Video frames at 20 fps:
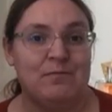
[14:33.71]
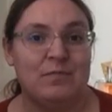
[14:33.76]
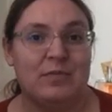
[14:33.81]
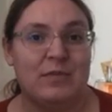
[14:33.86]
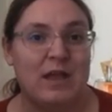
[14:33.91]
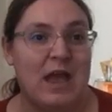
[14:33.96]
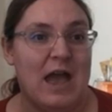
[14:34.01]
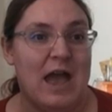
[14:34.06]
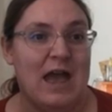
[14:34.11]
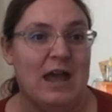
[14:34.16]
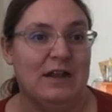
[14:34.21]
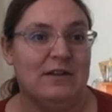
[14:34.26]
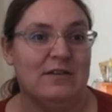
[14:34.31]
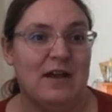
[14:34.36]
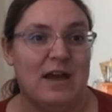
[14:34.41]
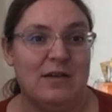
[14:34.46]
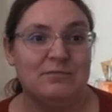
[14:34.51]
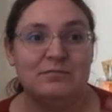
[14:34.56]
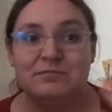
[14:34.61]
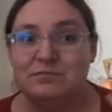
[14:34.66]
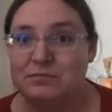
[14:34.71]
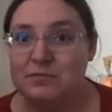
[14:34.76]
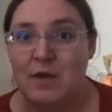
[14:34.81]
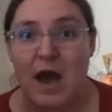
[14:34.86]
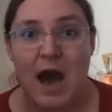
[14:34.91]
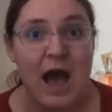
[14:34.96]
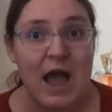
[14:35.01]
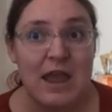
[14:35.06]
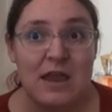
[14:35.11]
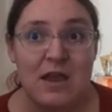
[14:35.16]
And
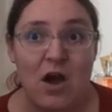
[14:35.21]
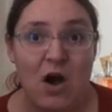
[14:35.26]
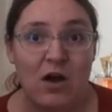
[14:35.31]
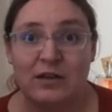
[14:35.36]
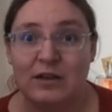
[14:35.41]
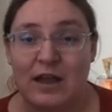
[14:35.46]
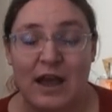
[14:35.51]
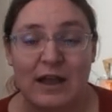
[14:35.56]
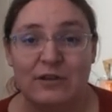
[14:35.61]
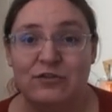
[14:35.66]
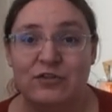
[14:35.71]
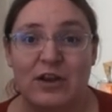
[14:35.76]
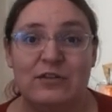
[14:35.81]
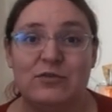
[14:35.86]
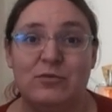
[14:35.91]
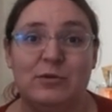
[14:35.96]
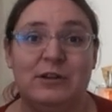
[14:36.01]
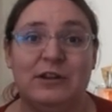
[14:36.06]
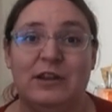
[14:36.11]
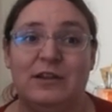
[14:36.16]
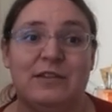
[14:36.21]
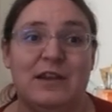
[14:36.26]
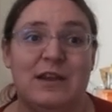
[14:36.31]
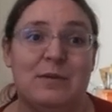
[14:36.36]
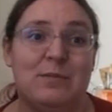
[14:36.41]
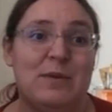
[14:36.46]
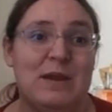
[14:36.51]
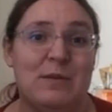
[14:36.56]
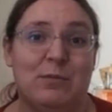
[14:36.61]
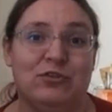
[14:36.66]
I on I genuinely
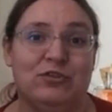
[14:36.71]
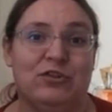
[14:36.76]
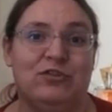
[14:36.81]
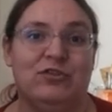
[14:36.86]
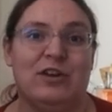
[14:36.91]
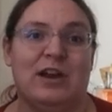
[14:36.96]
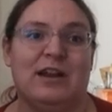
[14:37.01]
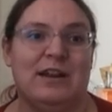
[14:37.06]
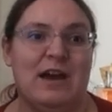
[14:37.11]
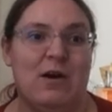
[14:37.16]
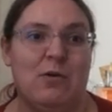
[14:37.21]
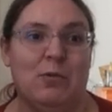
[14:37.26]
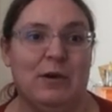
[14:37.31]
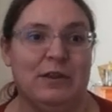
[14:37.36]
think people should check it out,